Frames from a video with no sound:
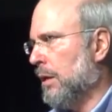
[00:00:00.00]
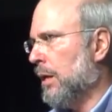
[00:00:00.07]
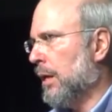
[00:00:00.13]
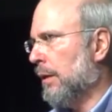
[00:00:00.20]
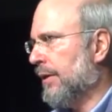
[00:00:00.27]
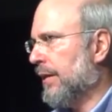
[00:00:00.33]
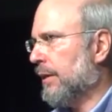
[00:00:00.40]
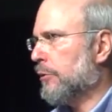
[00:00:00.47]

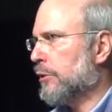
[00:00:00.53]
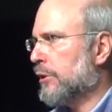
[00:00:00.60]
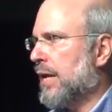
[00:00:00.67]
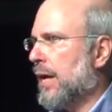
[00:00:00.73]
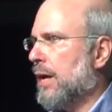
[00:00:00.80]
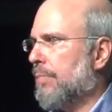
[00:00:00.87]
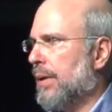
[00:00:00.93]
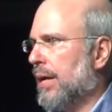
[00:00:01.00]
of Hitler's
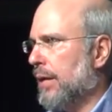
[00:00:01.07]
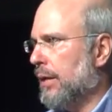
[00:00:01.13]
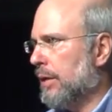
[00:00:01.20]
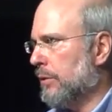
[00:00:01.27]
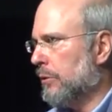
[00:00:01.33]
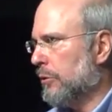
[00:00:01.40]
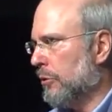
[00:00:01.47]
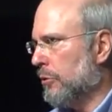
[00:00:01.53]

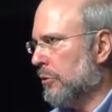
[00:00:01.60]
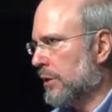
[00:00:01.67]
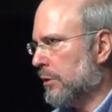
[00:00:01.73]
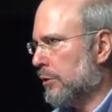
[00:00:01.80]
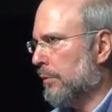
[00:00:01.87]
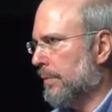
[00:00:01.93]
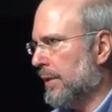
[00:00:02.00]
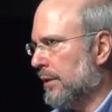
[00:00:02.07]
campaign to
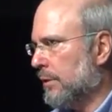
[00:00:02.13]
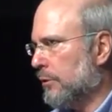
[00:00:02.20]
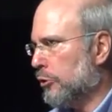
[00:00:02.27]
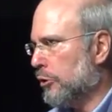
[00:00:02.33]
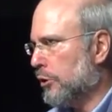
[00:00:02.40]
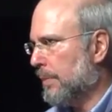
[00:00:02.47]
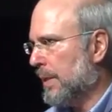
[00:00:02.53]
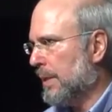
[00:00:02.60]
exterminate the
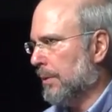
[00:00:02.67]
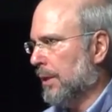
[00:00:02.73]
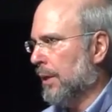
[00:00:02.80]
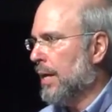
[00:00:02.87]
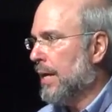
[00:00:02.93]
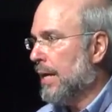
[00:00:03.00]
Jewish people,